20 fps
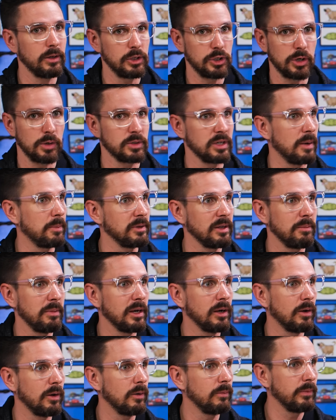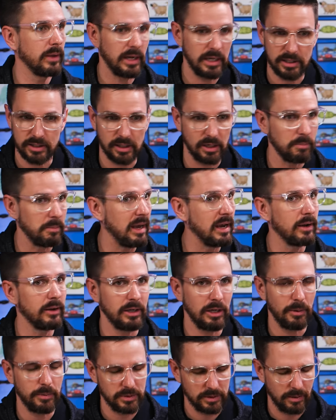he shows up in the middle, and he's gonna right. ba-
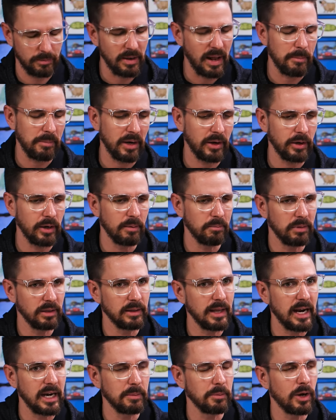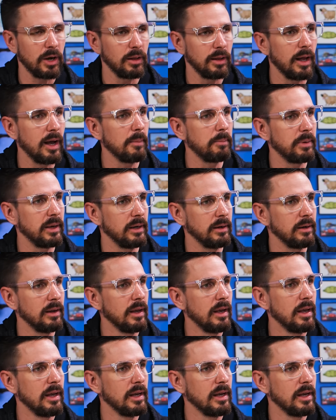you know not bury him, but line them all up and